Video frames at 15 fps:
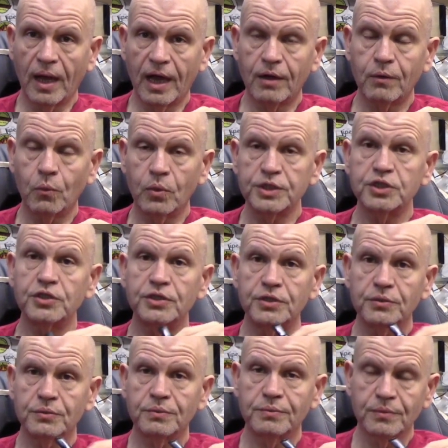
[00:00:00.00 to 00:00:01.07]
how, what should
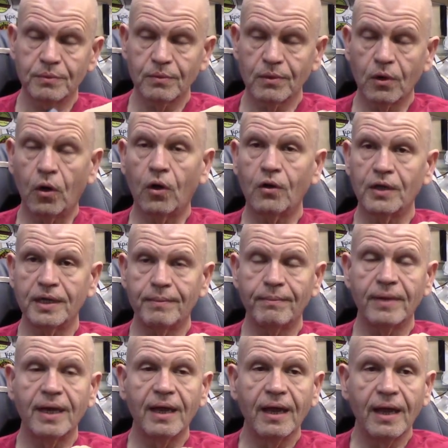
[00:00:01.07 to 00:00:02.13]
you call him?
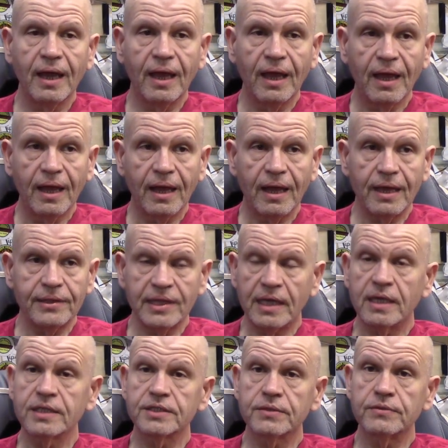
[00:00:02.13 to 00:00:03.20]
And the
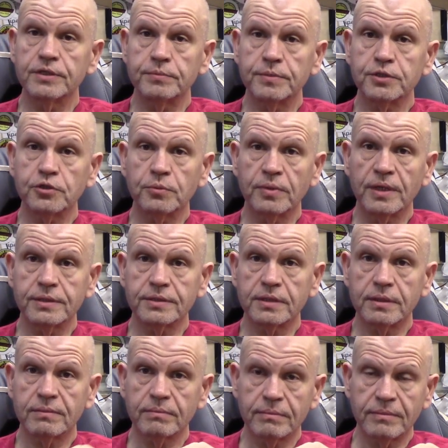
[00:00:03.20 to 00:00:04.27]
answer is Mr. President.
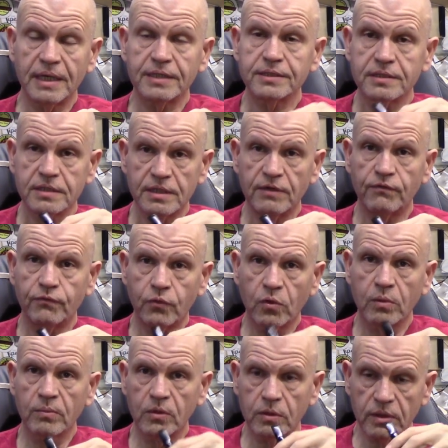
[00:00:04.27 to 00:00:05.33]
That's the
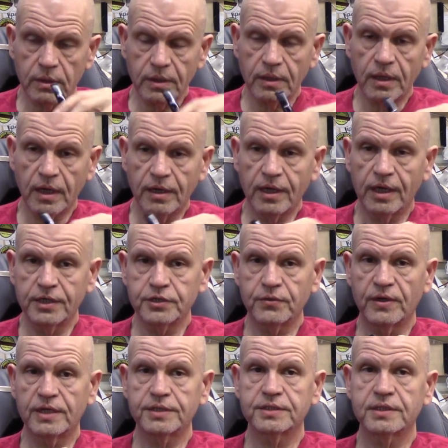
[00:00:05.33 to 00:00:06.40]
formal uh,
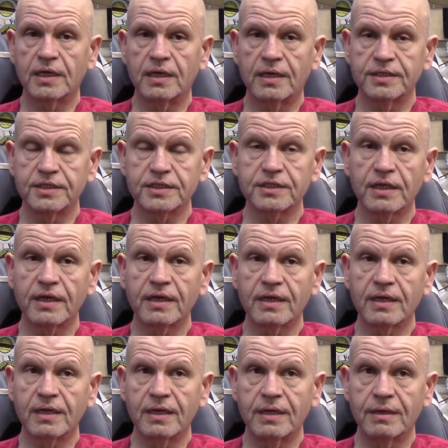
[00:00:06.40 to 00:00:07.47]
address. Uh, just like
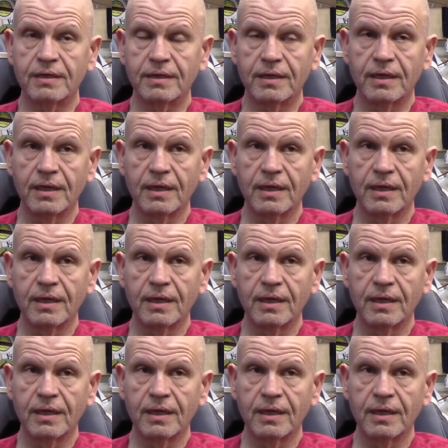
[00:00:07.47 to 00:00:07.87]
in